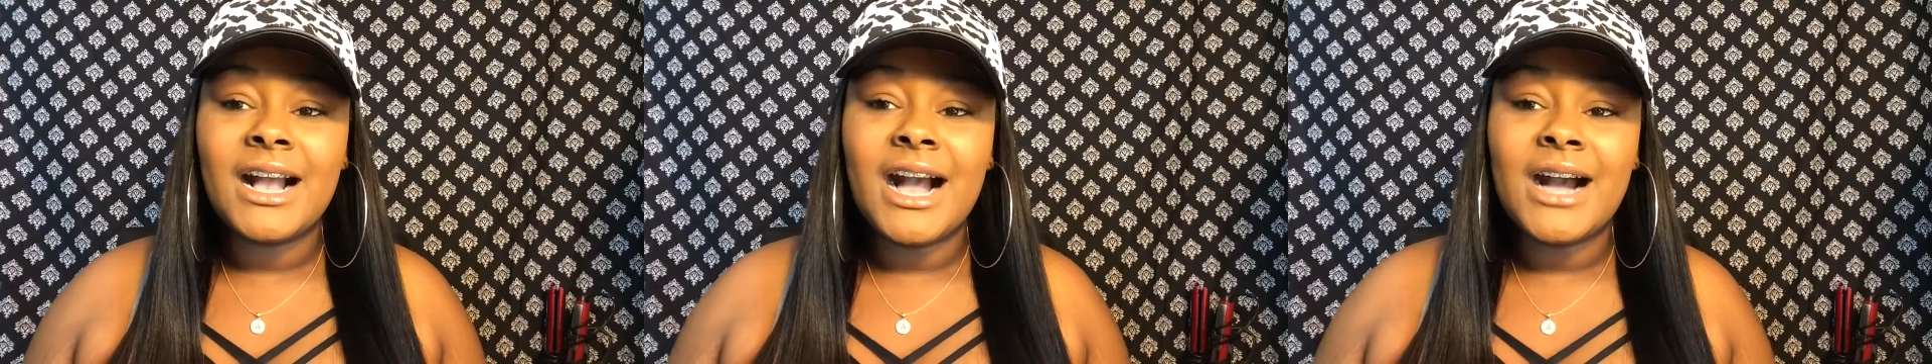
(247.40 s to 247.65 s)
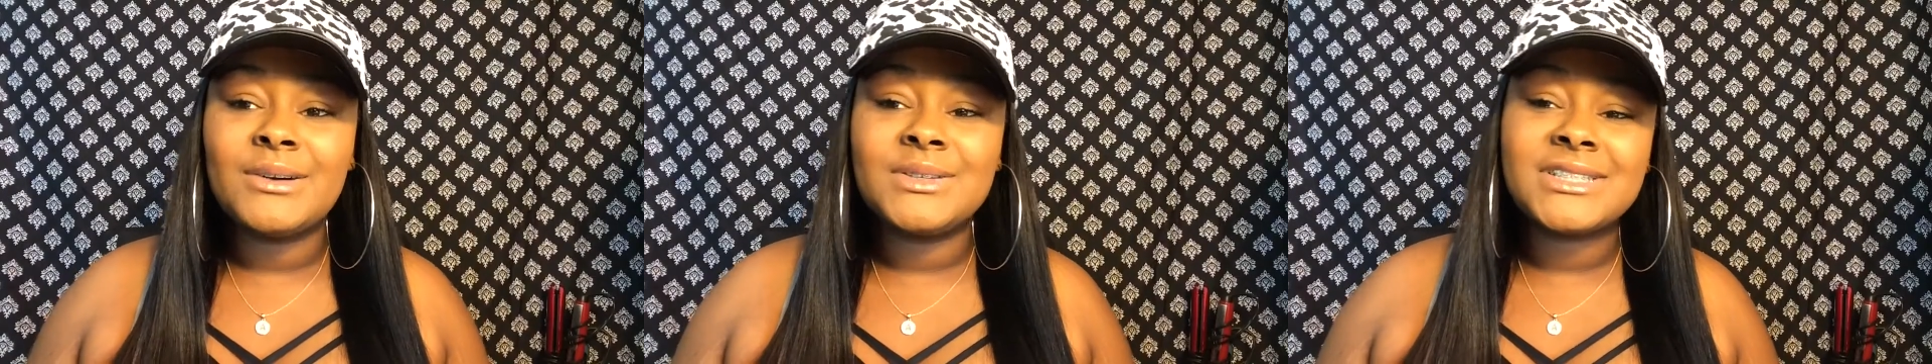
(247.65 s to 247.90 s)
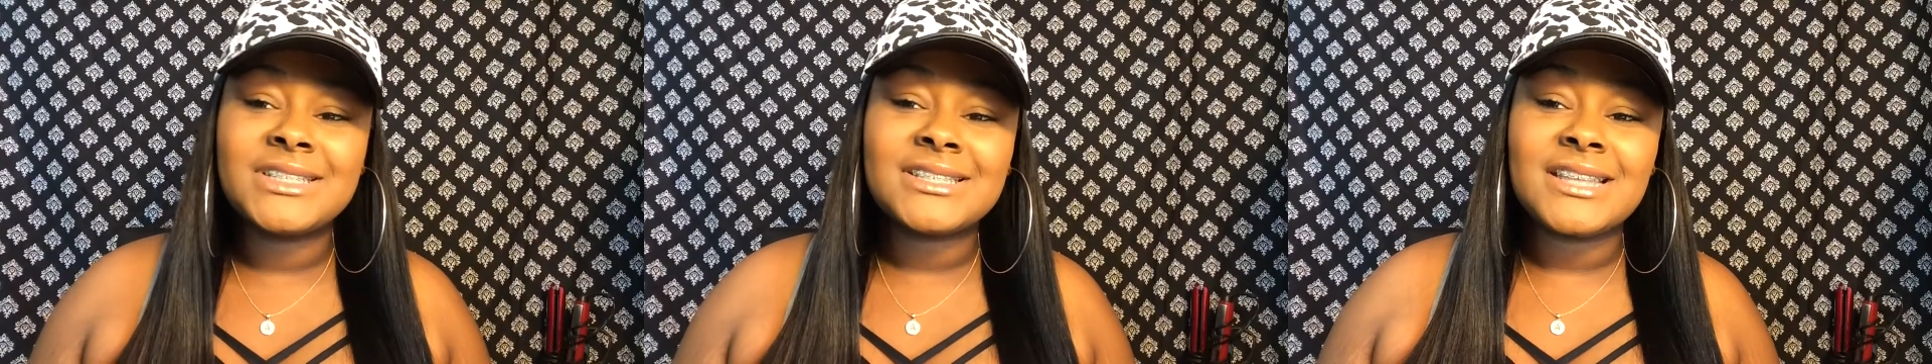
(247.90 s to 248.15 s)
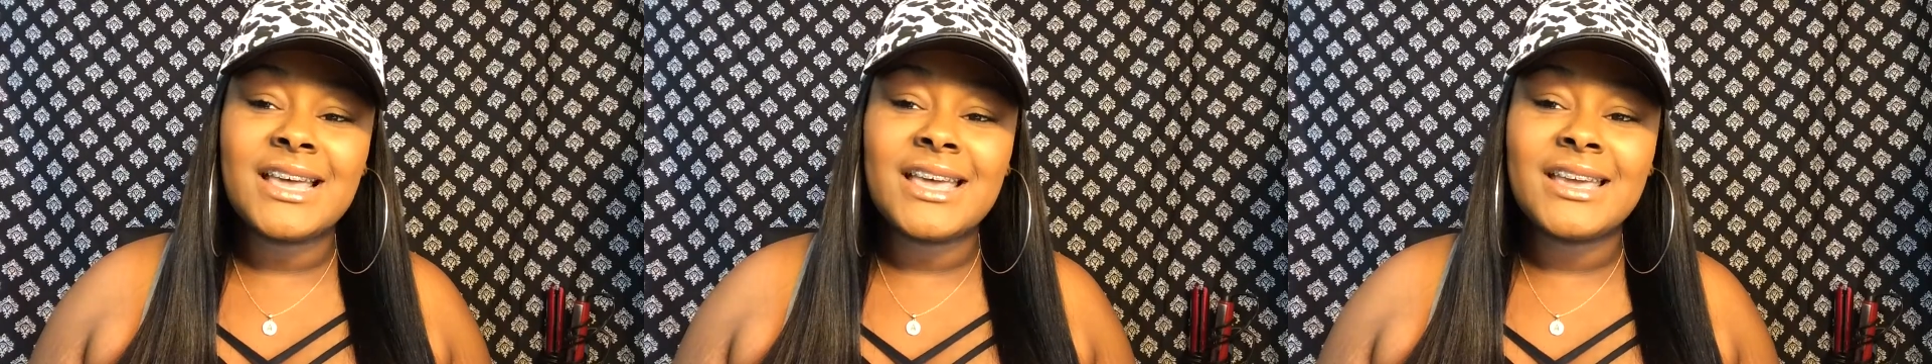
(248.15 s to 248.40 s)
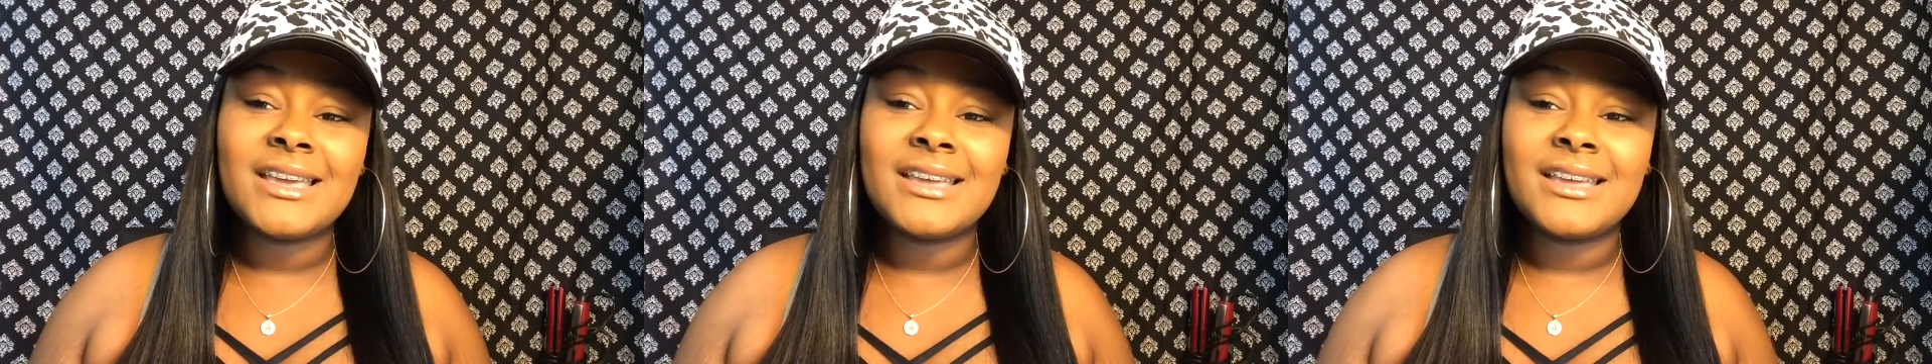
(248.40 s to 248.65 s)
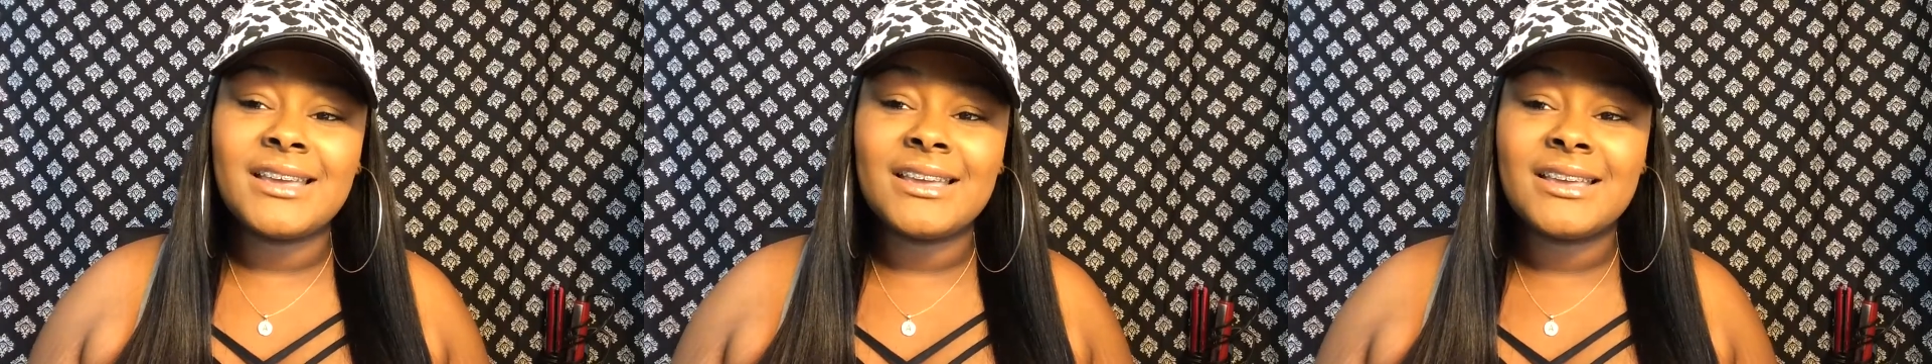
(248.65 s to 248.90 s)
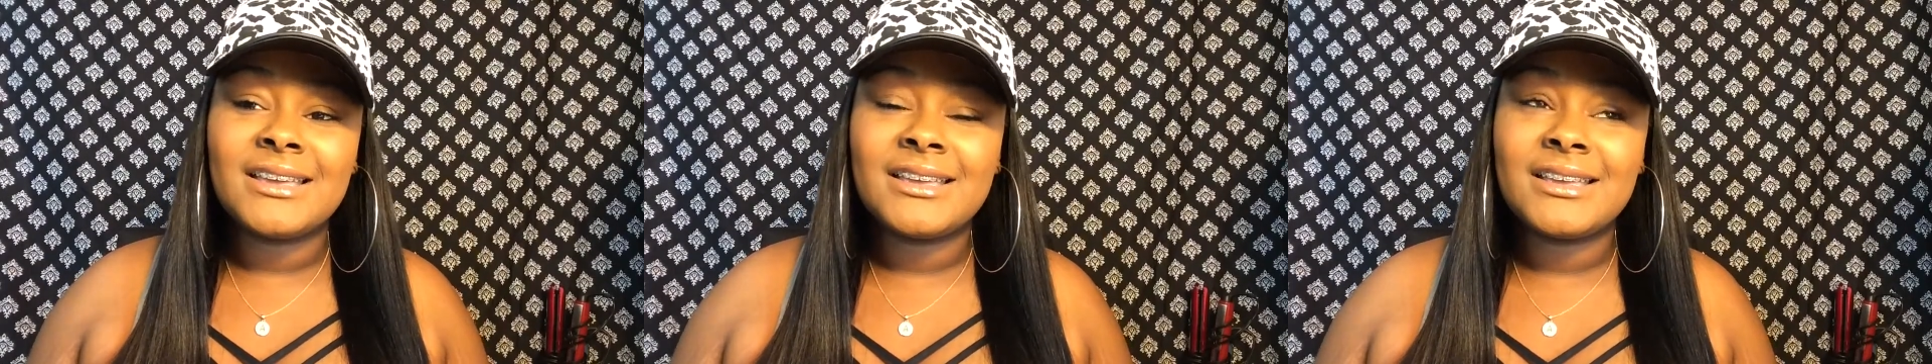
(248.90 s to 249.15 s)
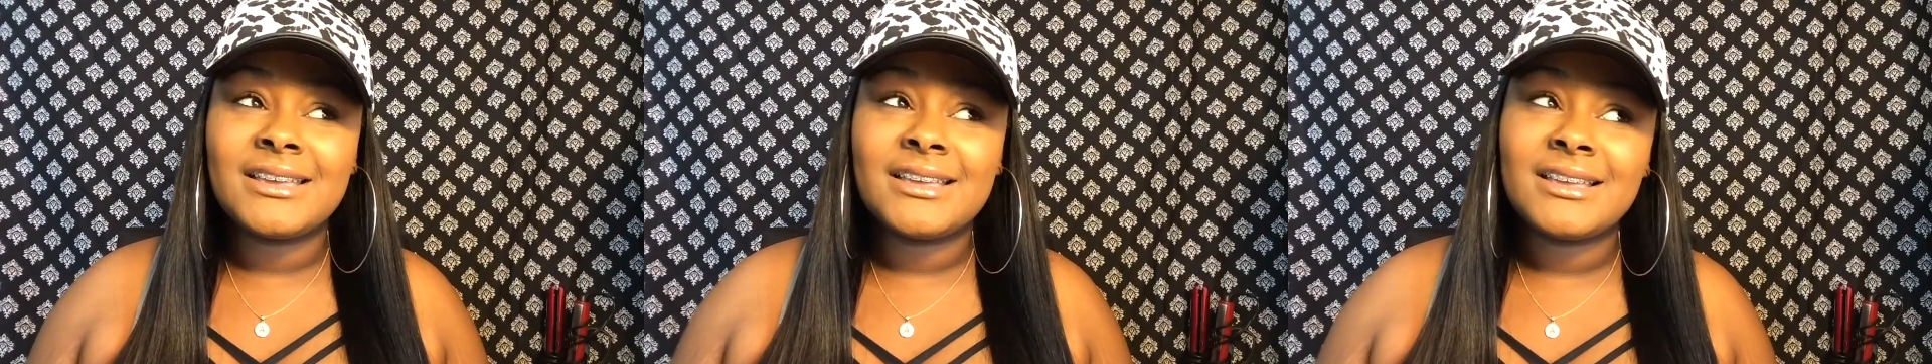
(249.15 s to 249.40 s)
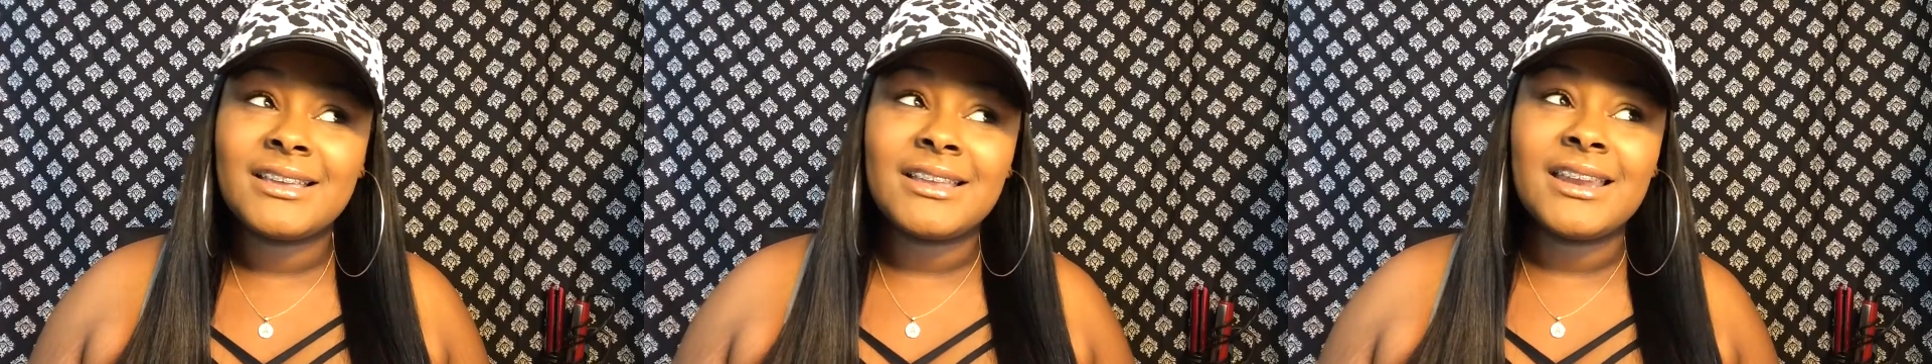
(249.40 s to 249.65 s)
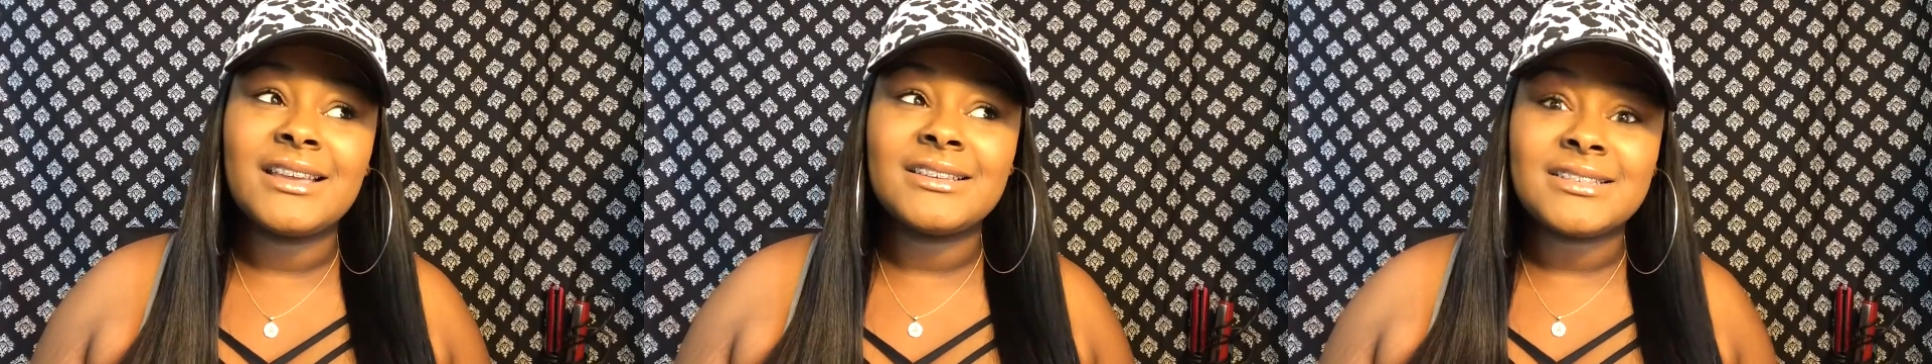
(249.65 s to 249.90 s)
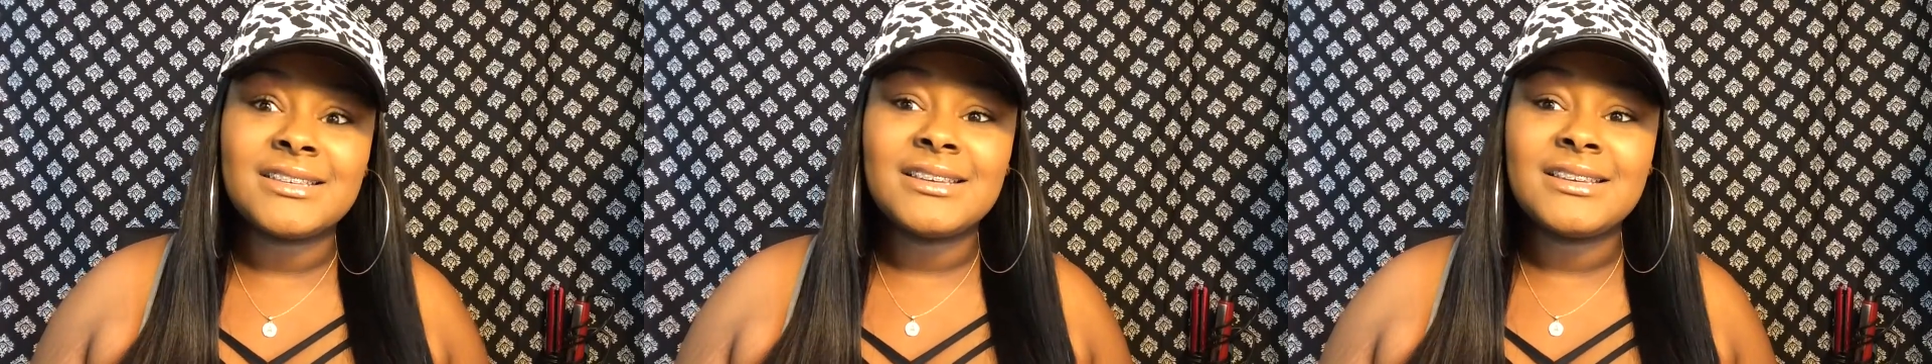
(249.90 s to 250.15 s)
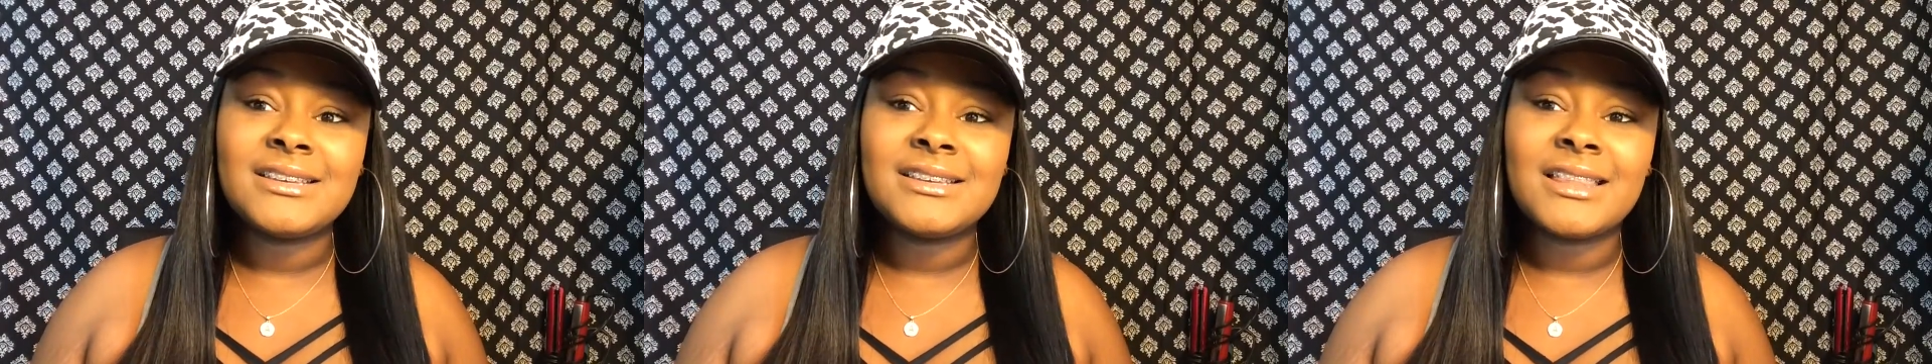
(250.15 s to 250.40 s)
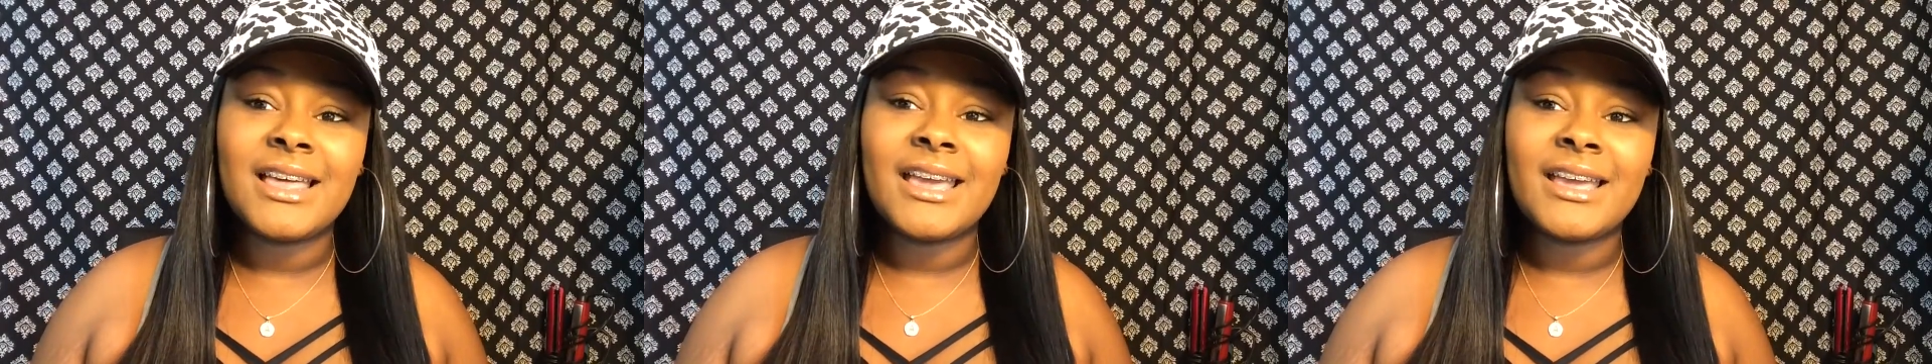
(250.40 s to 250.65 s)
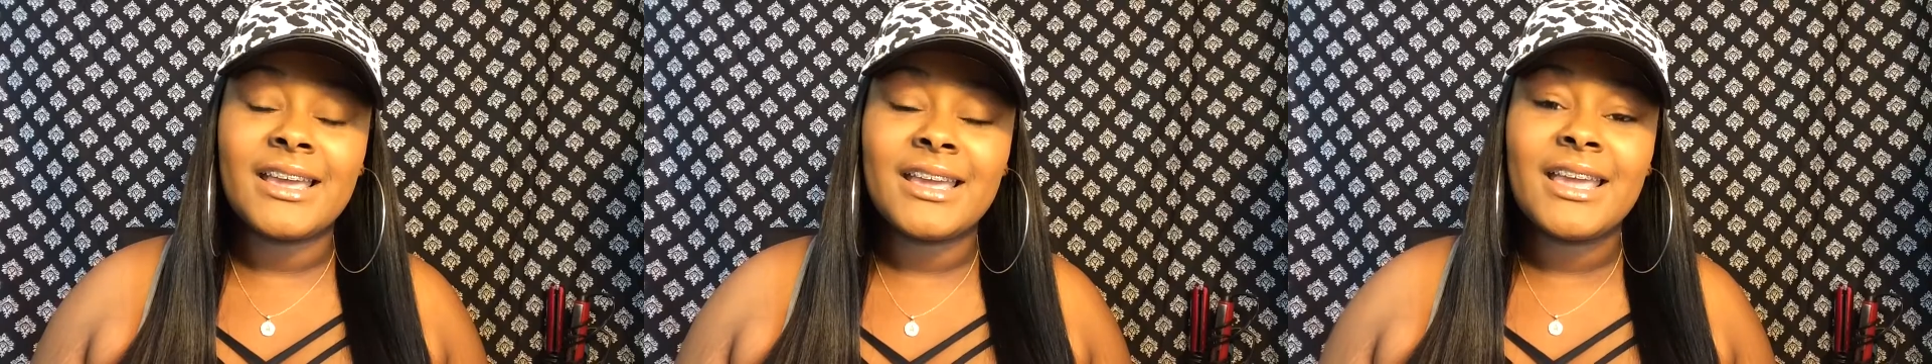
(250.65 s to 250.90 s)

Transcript: I was just like, that's it. Like